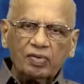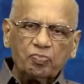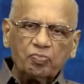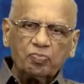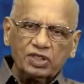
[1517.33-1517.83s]

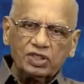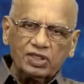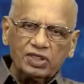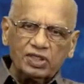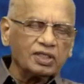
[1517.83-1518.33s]
When we
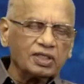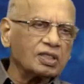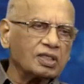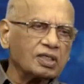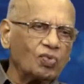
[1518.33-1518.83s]
put it in
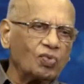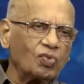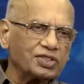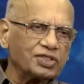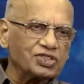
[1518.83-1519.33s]
the
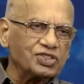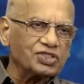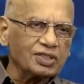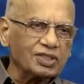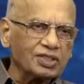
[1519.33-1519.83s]
wear
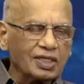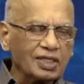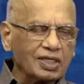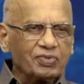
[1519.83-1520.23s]
tester,